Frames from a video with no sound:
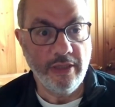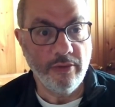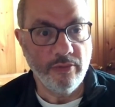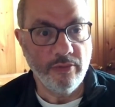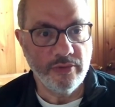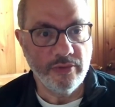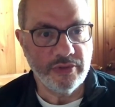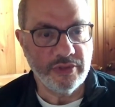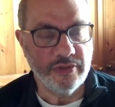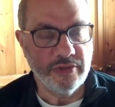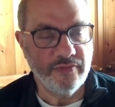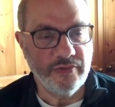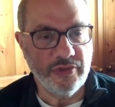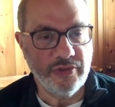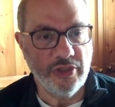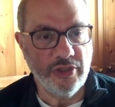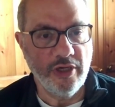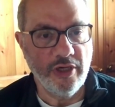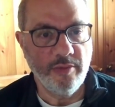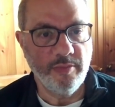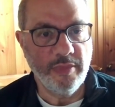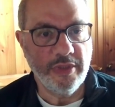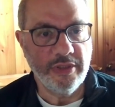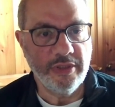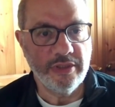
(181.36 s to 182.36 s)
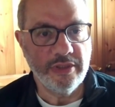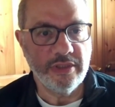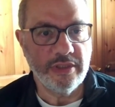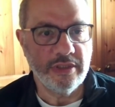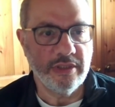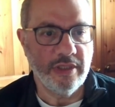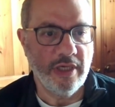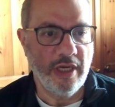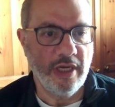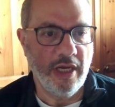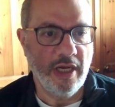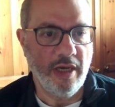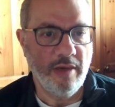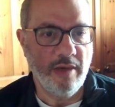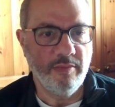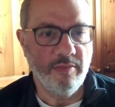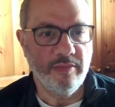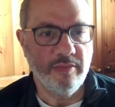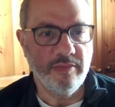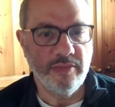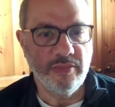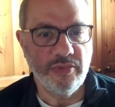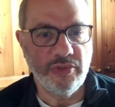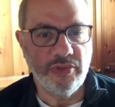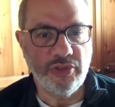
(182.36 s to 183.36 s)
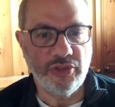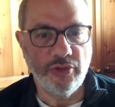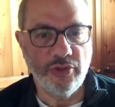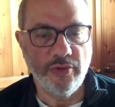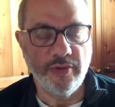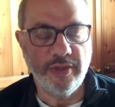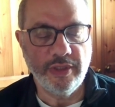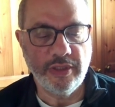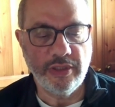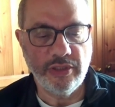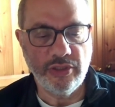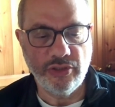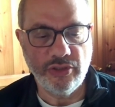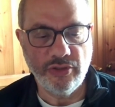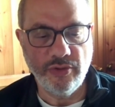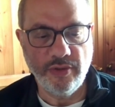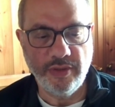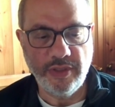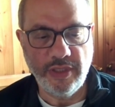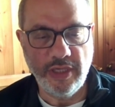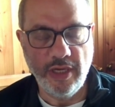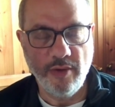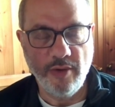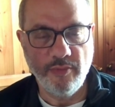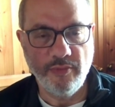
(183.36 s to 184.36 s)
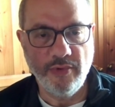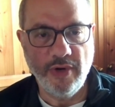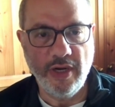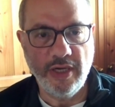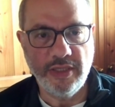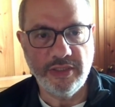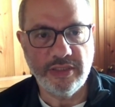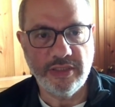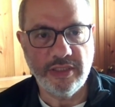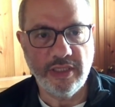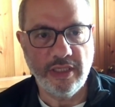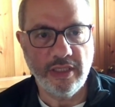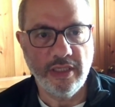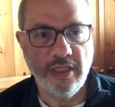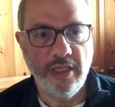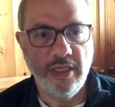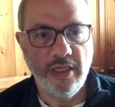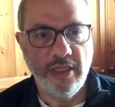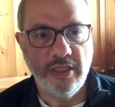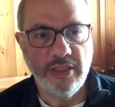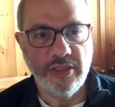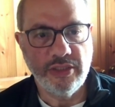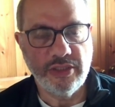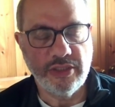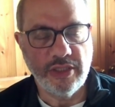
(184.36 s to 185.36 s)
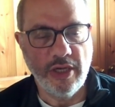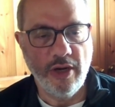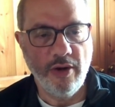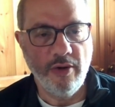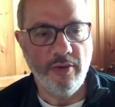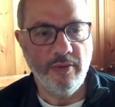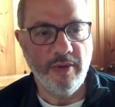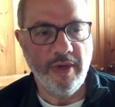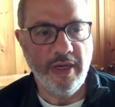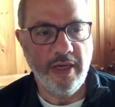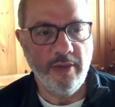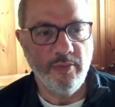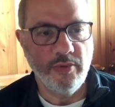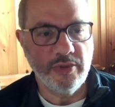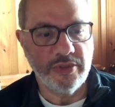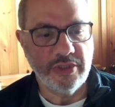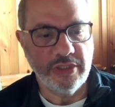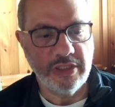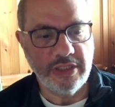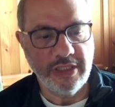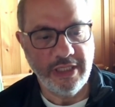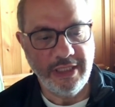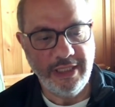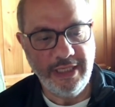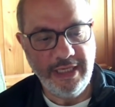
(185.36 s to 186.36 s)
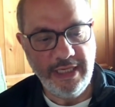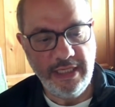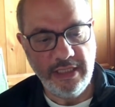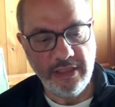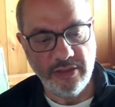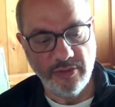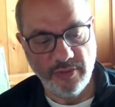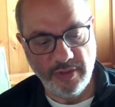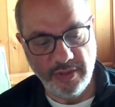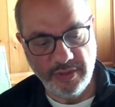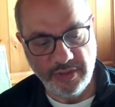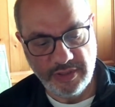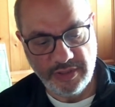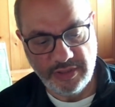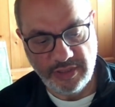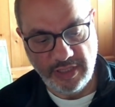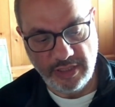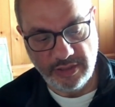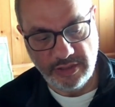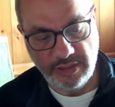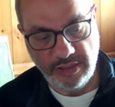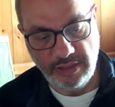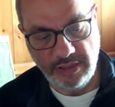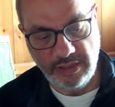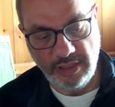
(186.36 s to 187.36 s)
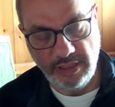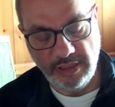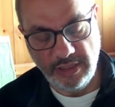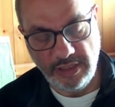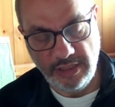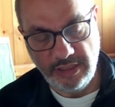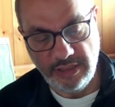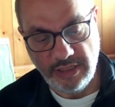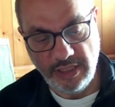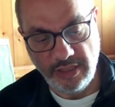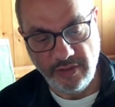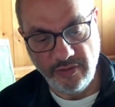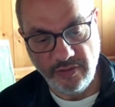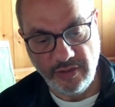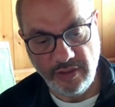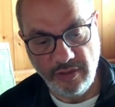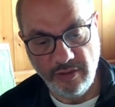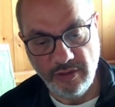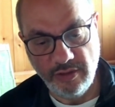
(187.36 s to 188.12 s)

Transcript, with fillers: kills of Germans during the uprising. So he wasn't a leader in the sense that he didn't lead any of